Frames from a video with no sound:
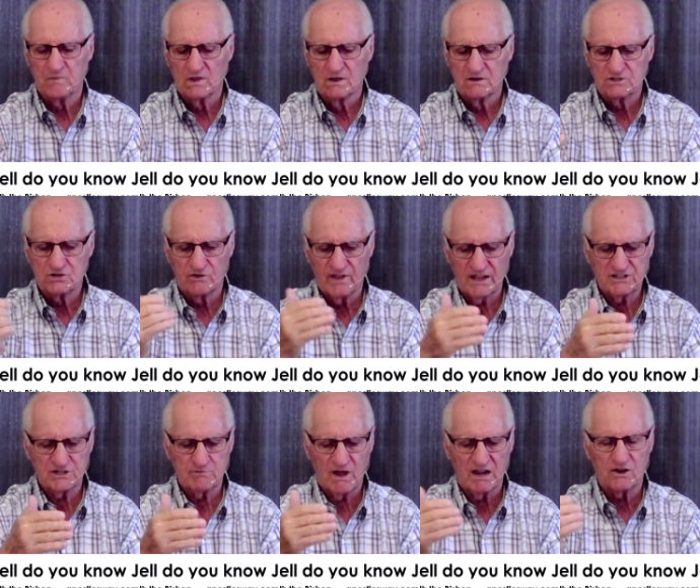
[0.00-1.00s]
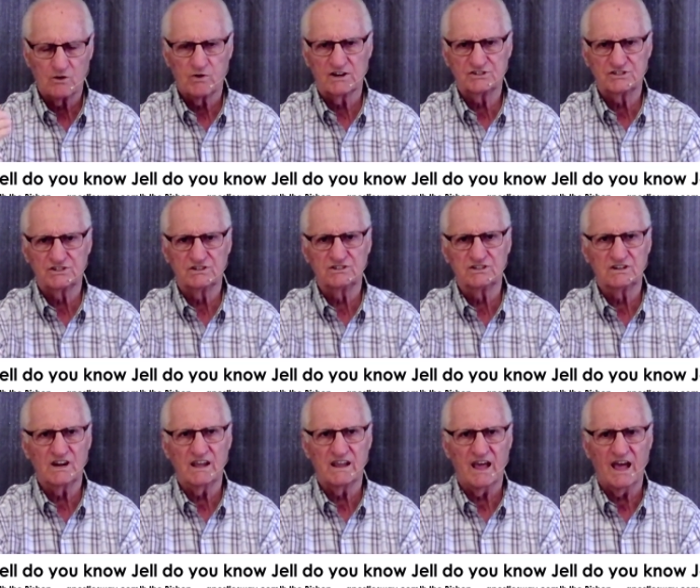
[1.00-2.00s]
So that's my question
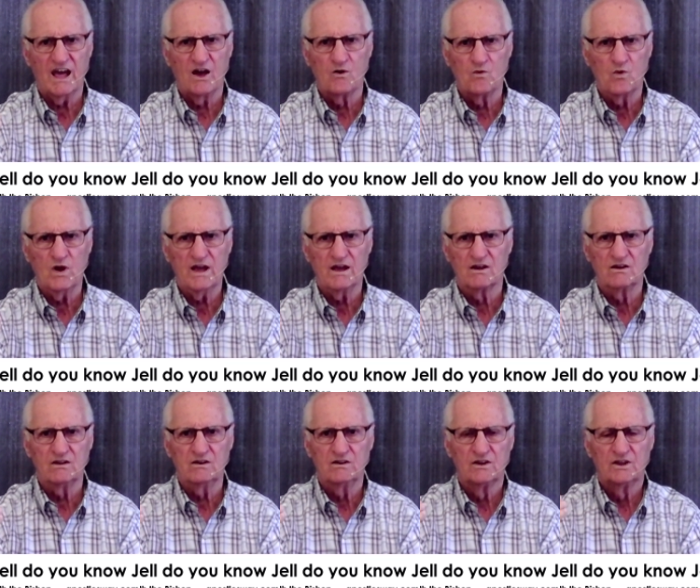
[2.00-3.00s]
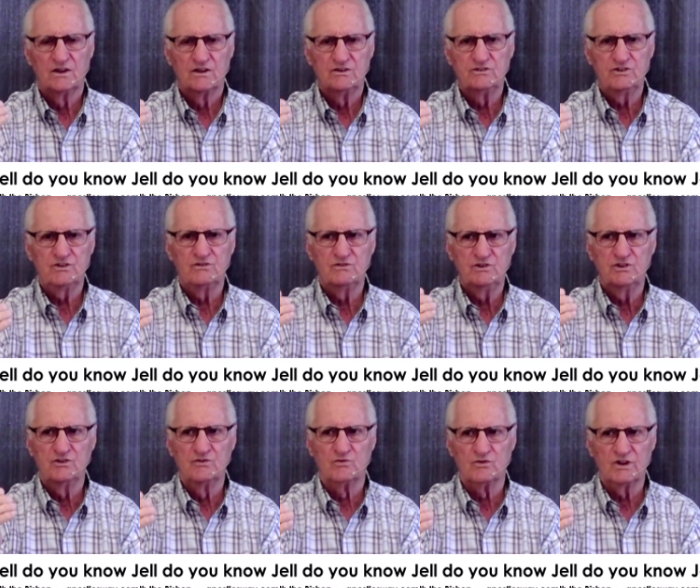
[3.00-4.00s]
today. How well do you
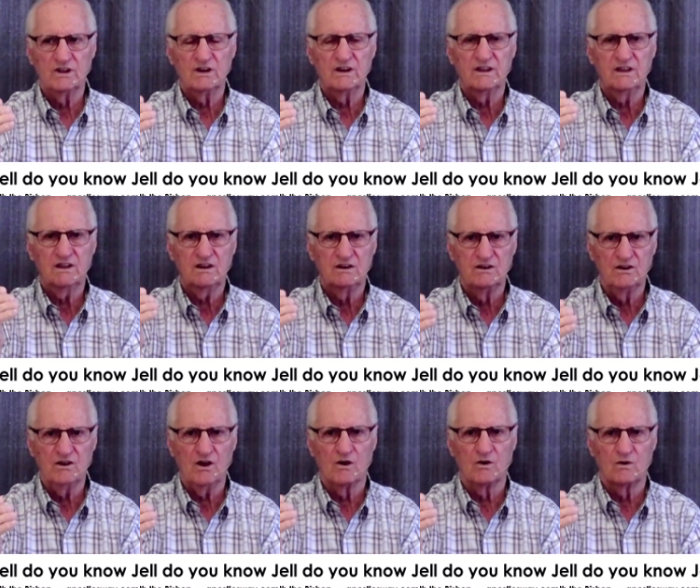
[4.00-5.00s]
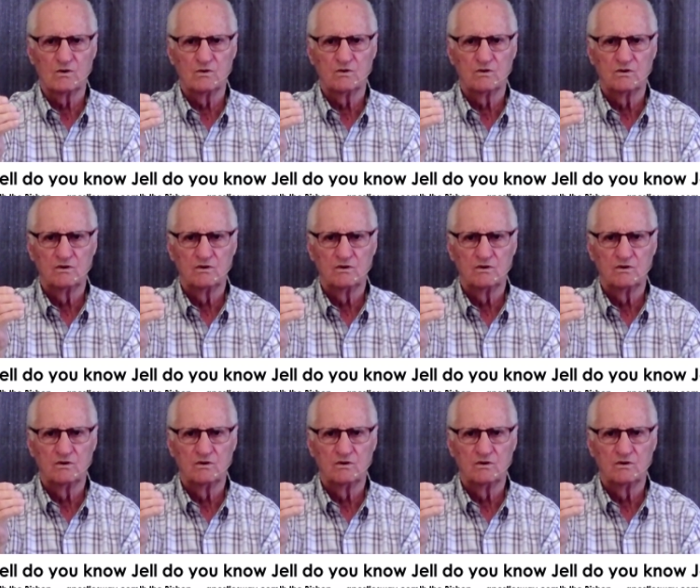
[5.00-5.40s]
really know